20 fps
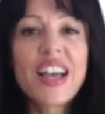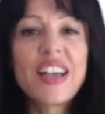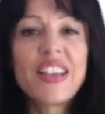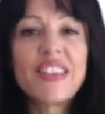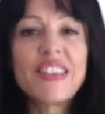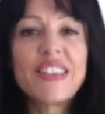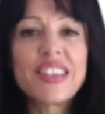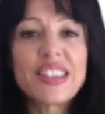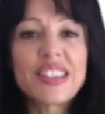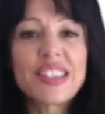
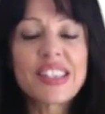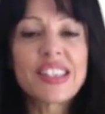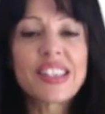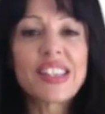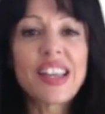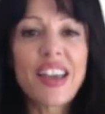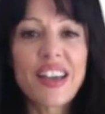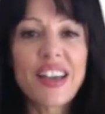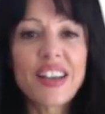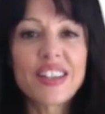This
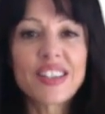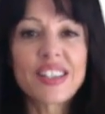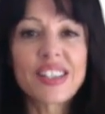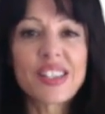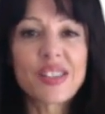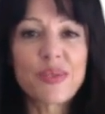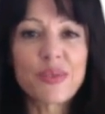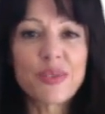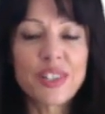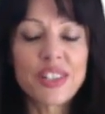
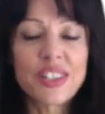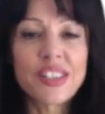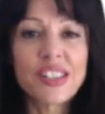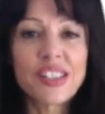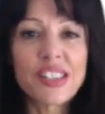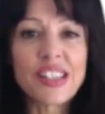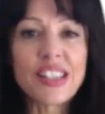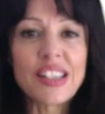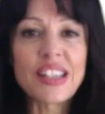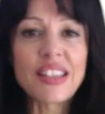house
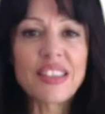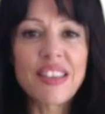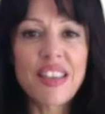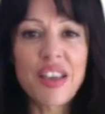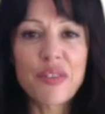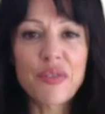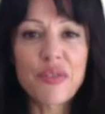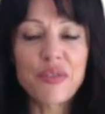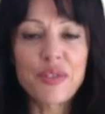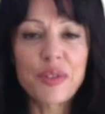was in
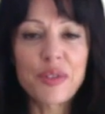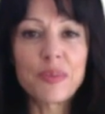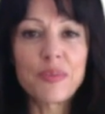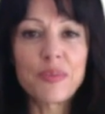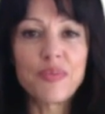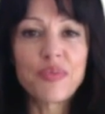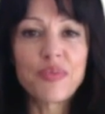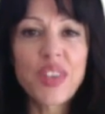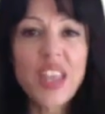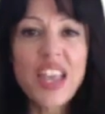that film.
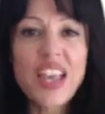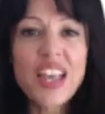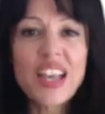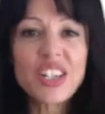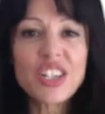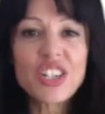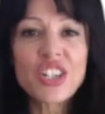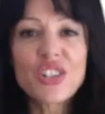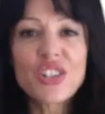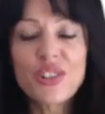
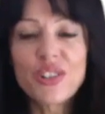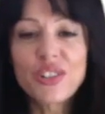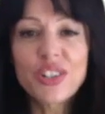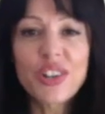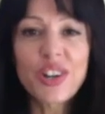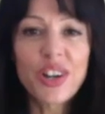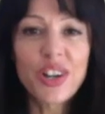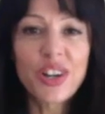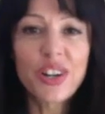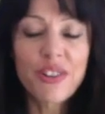Sean
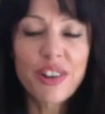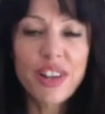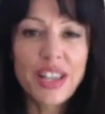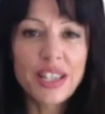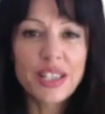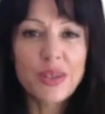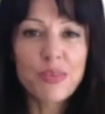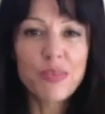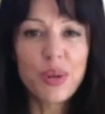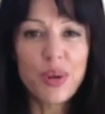Connery
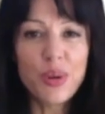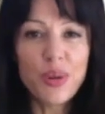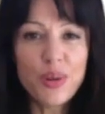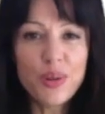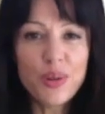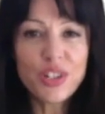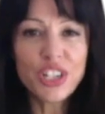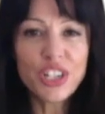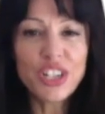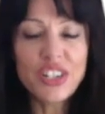gets
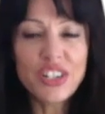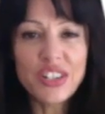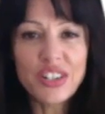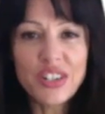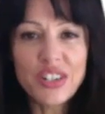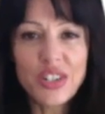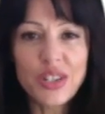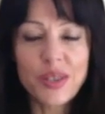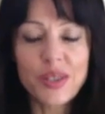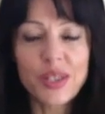pushed
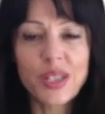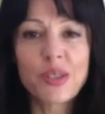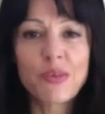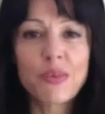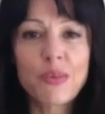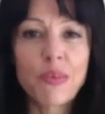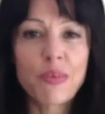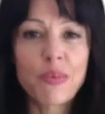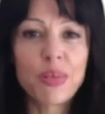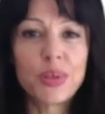into the
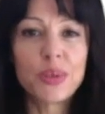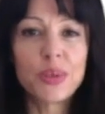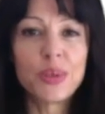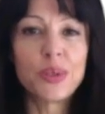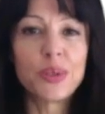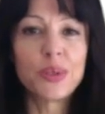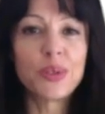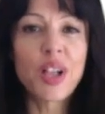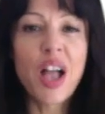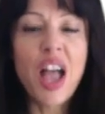swimming
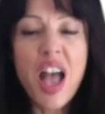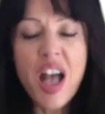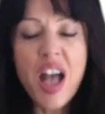pool